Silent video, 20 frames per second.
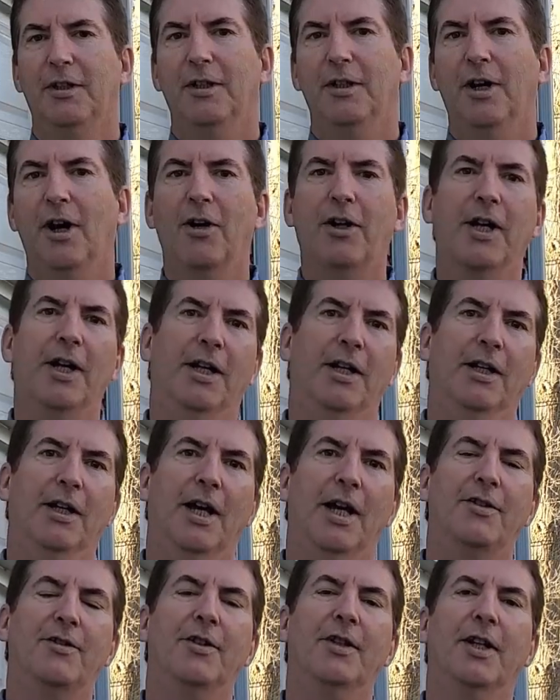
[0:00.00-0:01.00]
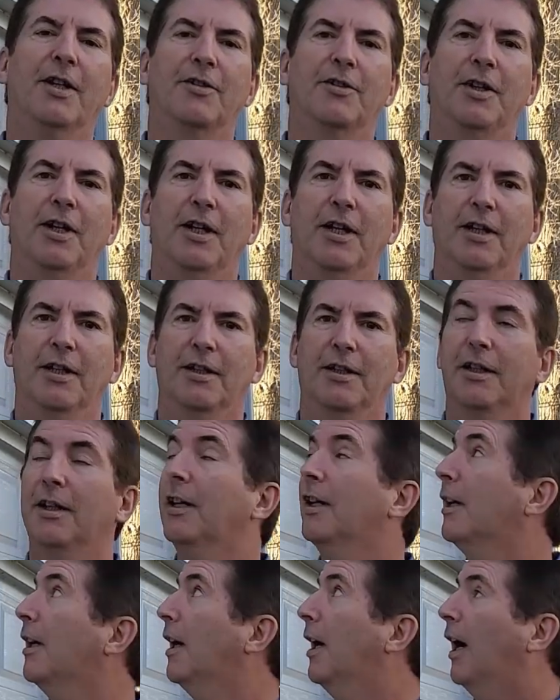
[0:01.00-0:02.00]
Okay, it's the next day.
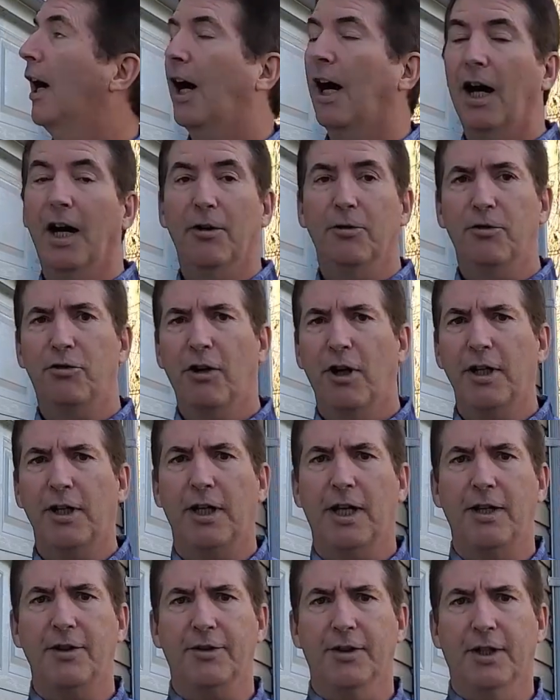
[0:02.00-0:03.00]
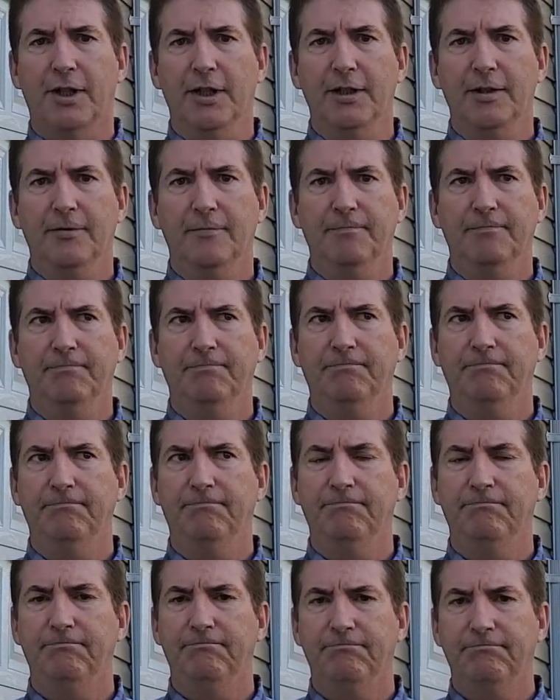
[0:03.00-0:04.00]
We tried it last night.
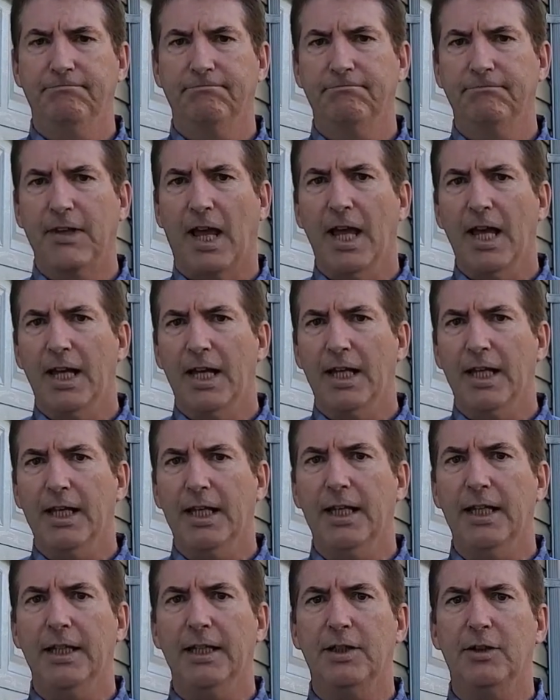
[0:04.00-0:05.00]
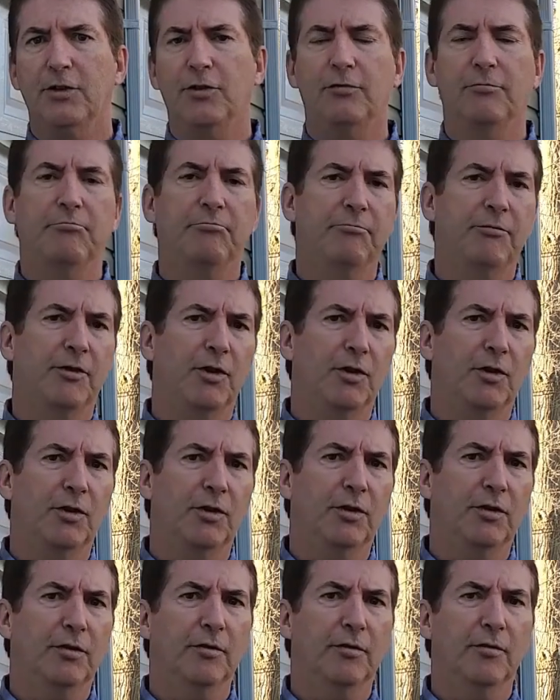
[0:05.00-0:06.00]
It
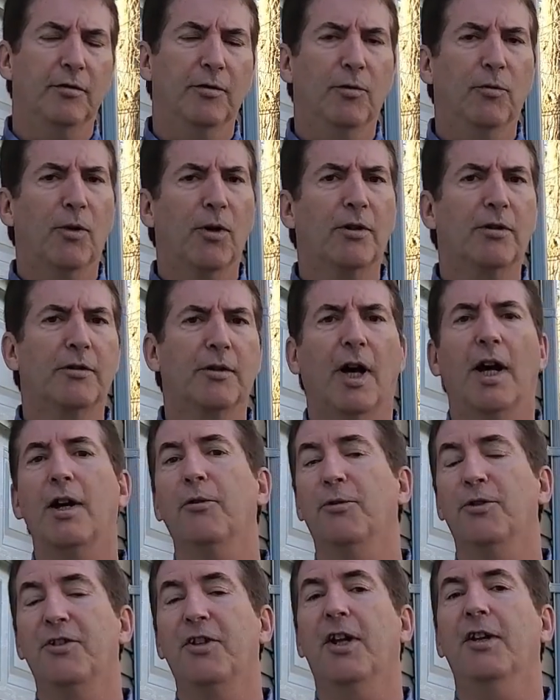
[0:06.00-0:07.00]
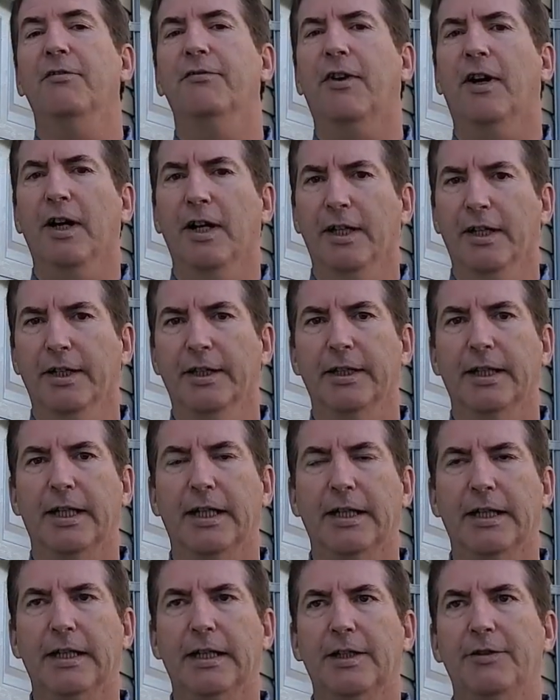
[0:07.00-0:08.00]
worked, I would say, fine.
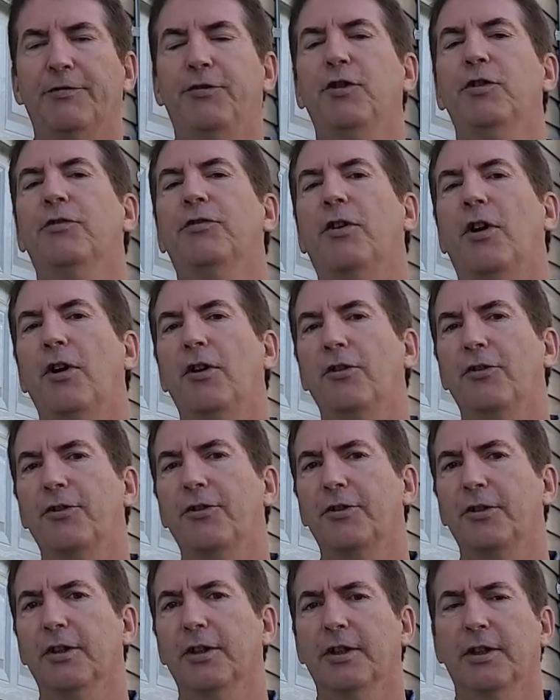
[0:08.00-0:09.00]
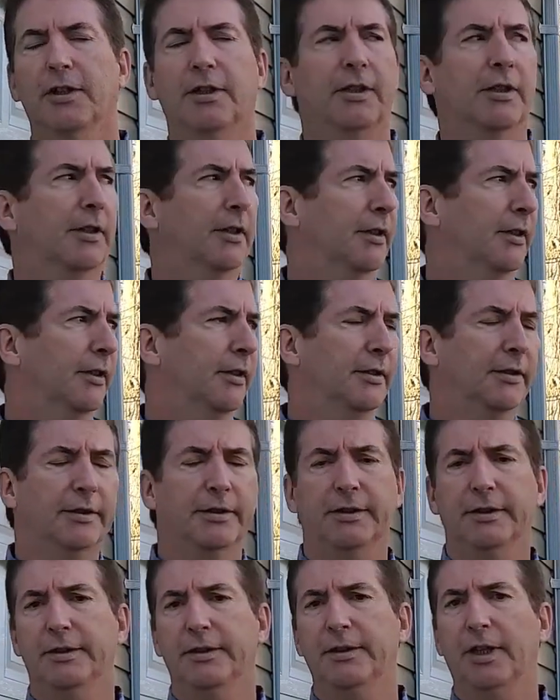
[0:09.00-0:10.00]
A few false
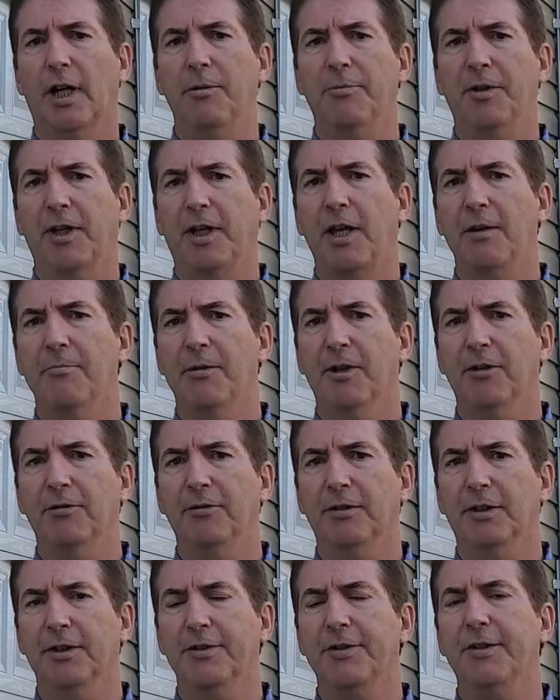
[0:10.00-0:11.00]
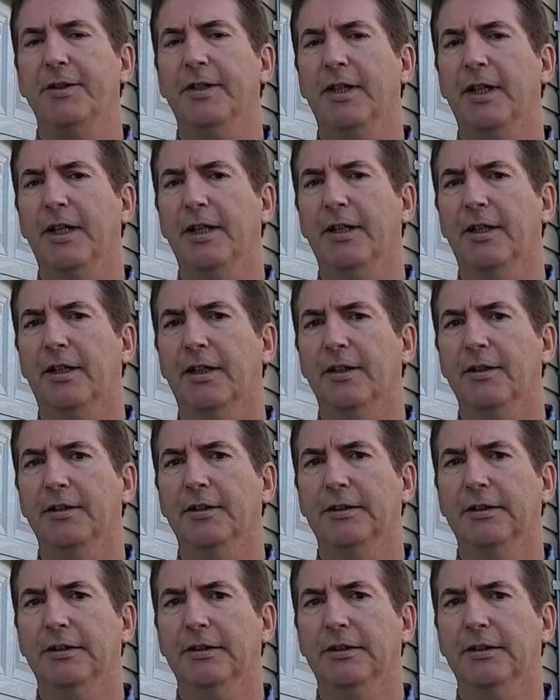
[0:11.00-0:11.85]
times I came out, I seen the light on.